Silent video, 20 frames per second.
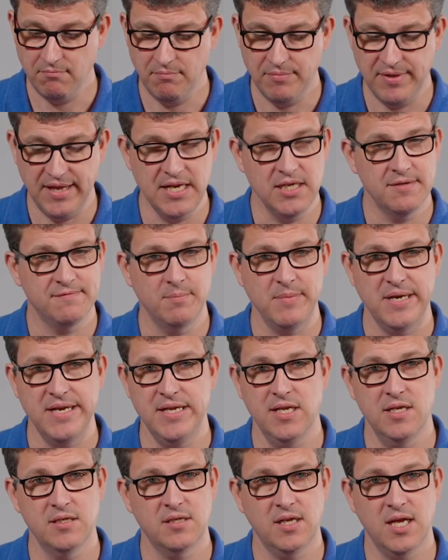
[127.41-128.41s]
these for many
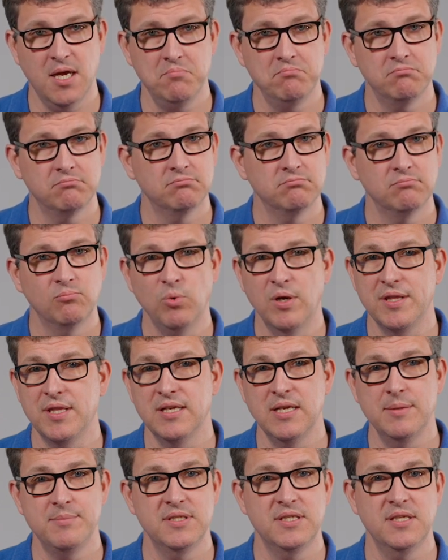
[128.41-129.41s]
years to come with a
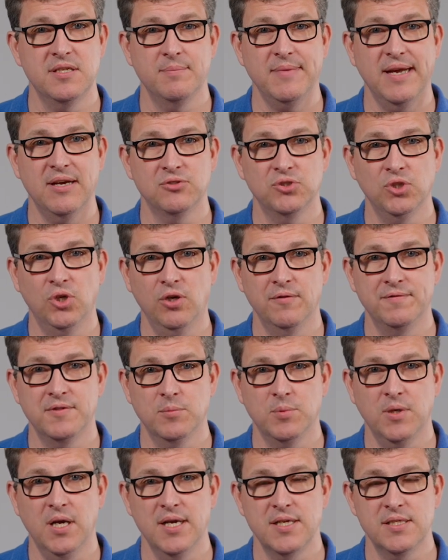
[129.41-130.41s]
limited amount of the
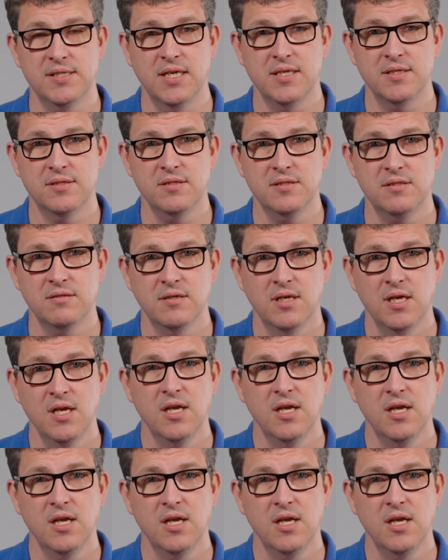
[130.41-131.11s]
wired sensors.